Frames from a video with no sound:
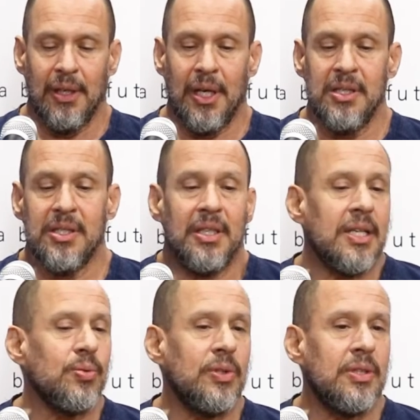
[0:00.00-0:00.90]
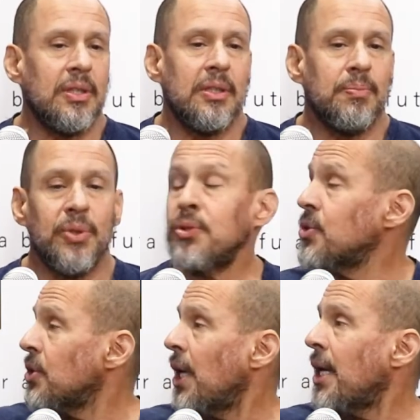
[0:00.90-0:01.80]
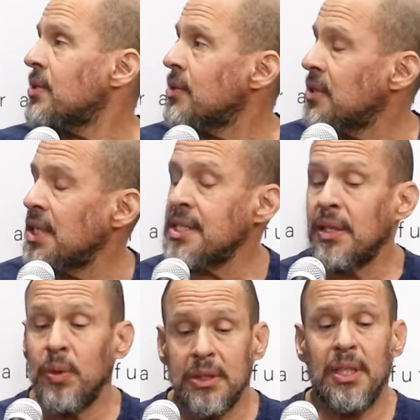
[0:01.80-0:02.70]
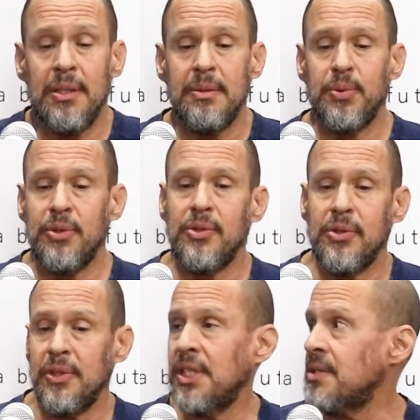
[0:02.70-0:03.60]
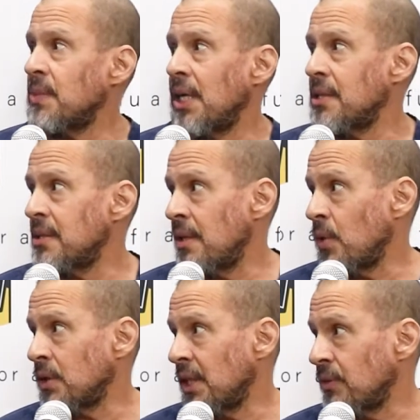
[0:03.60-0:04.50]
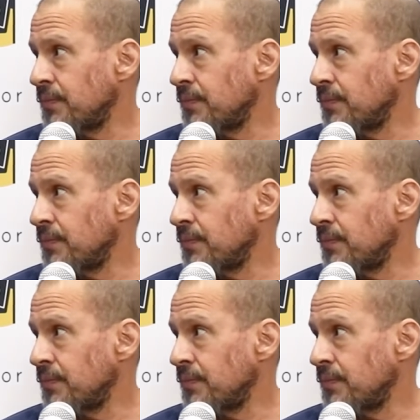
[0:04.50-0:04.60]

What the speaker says: And he said, that's what the producer asked. And I said, well, tell the producer to kiss my ass, and I walked out.